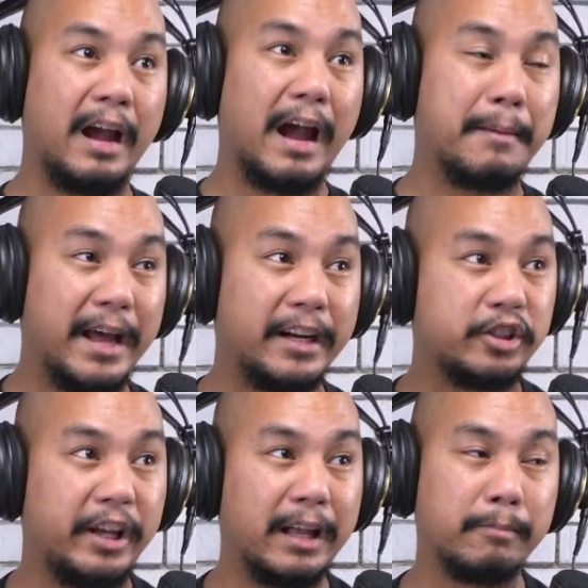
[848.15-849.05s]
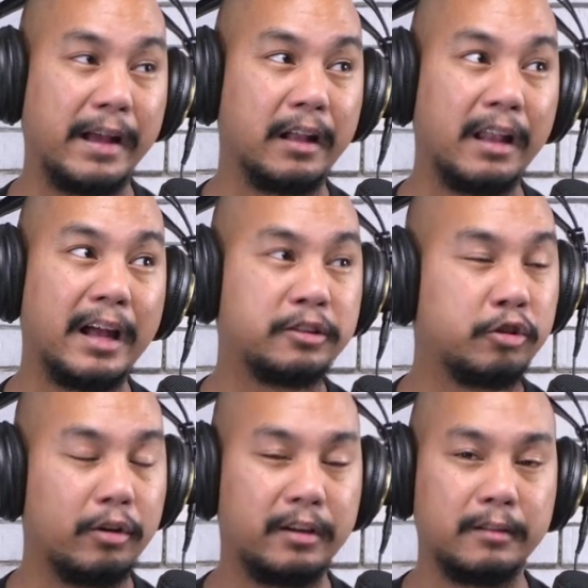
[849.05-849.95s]
I managed to get my cloth
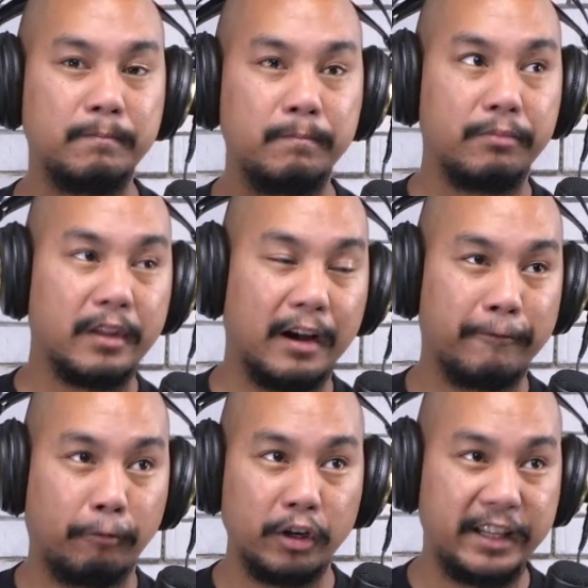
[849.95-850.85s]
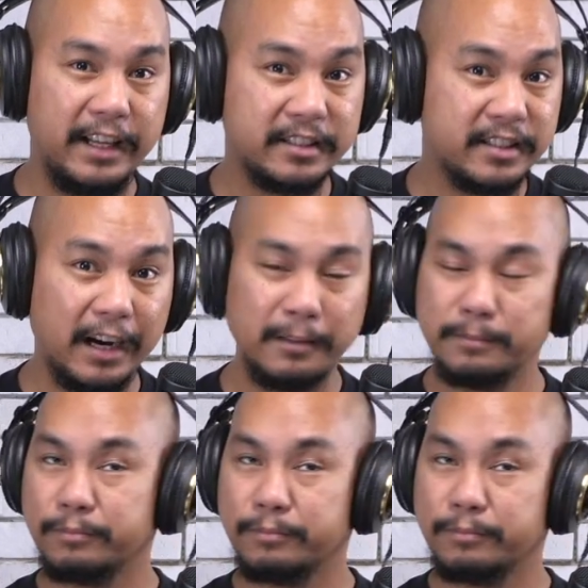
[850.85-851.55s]
Jordan 14s there.